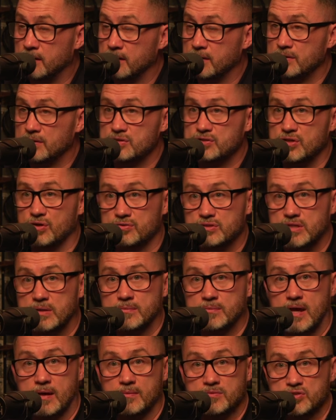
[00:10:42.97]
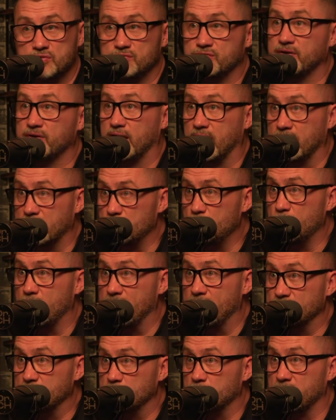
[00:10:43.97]
So sometimes you feel like you
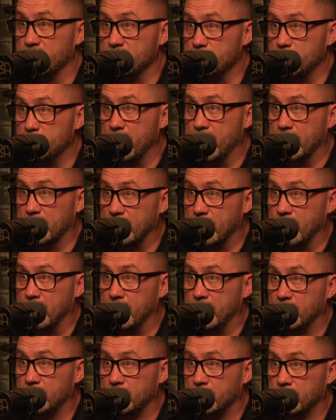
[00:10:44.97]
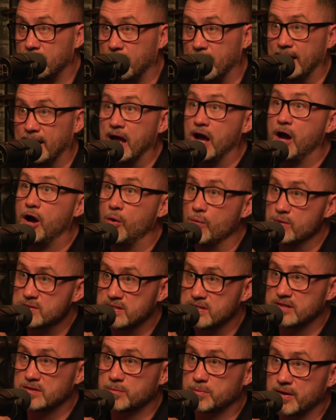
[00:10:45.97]
have to play the bad guy. Right. And I always
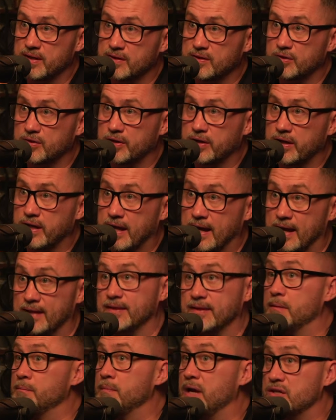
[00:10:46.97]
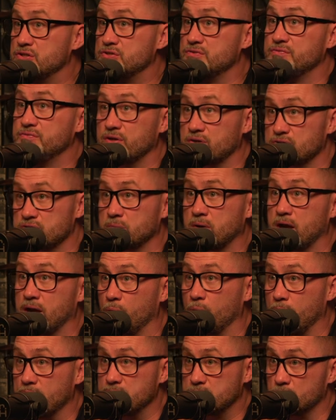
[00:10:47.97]
get to play the good guy. And that makes you feel some kind
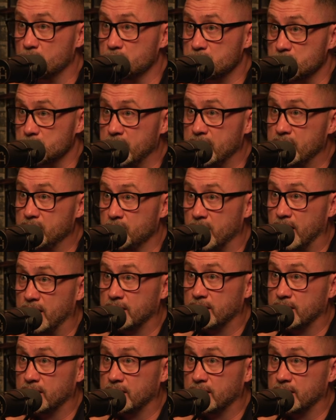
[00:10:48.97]
of way towards me, right?